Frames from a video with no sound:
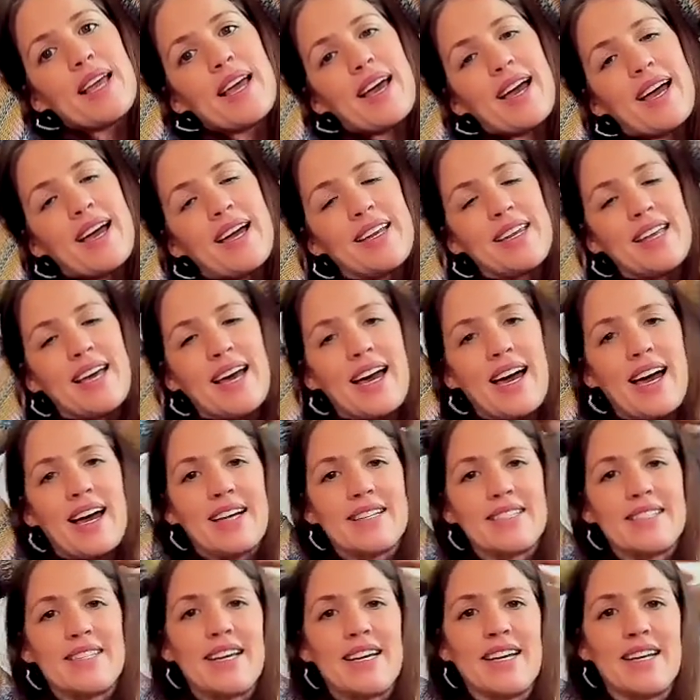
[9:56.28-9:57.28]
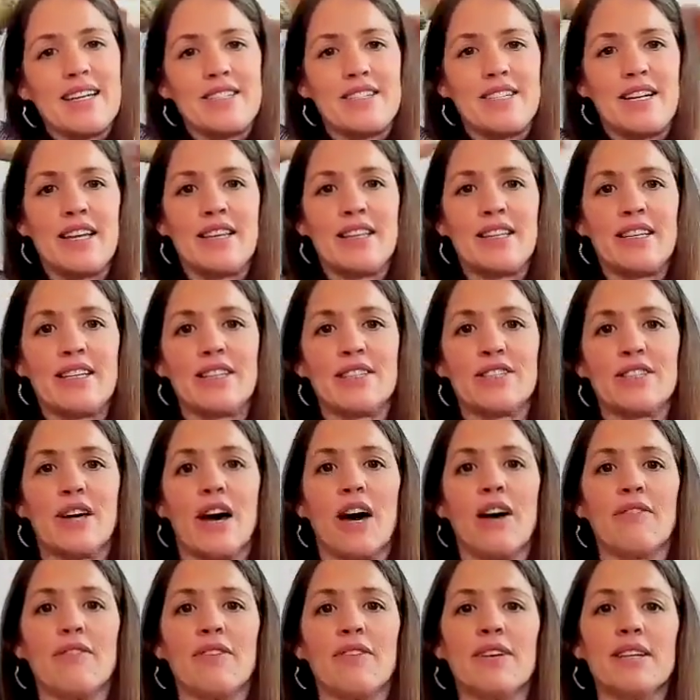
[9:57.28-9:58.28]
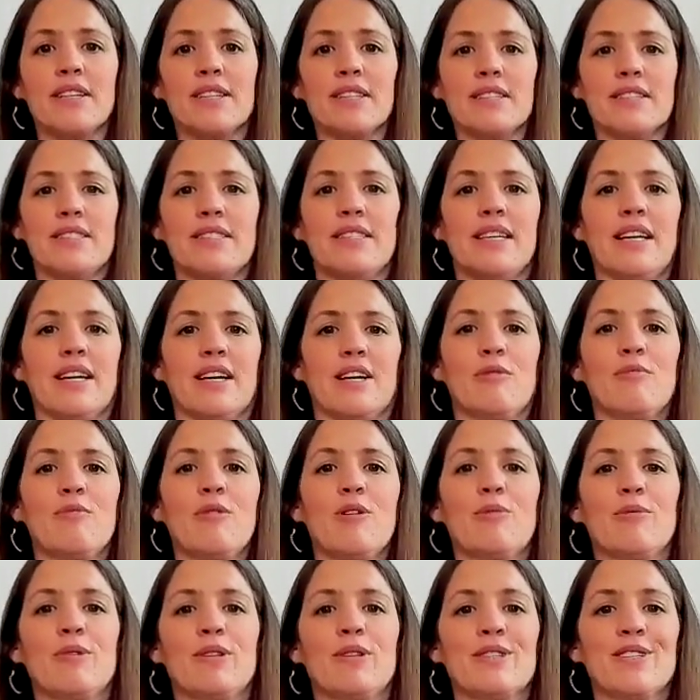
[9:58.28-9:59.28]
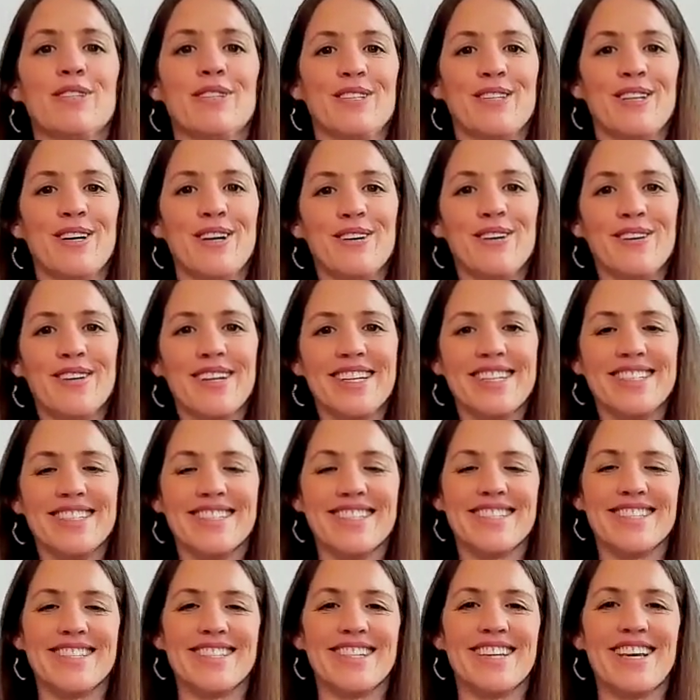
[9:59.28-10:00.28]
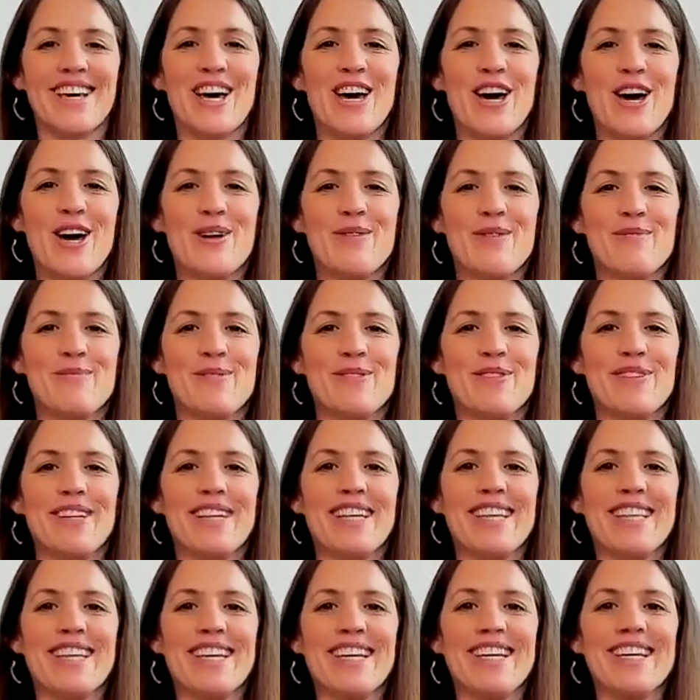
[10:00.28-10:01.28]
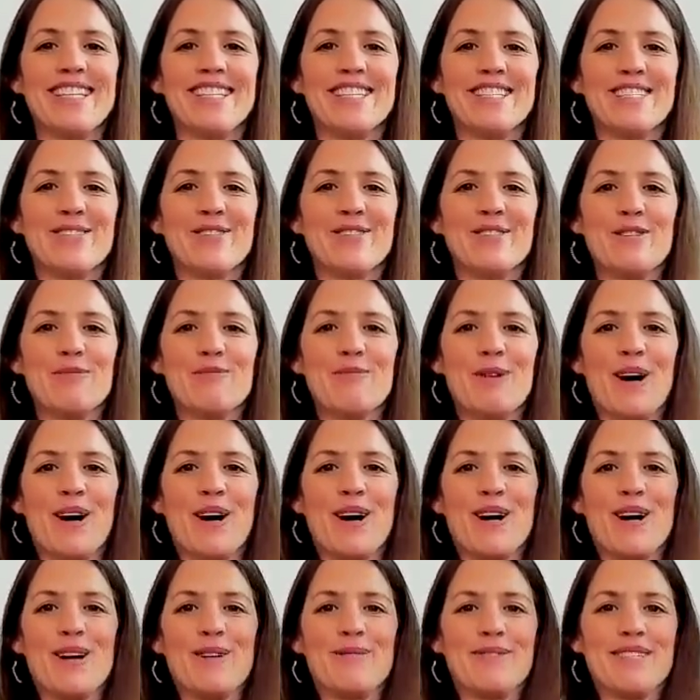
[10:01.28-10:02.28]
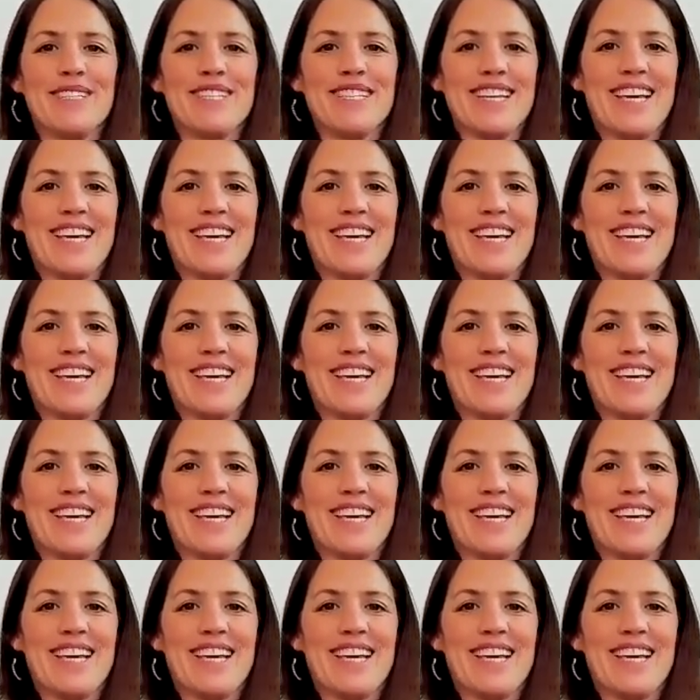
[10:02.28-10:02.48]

And exhale, gently soften. Take a moment to notice. Breathe in, sweep arms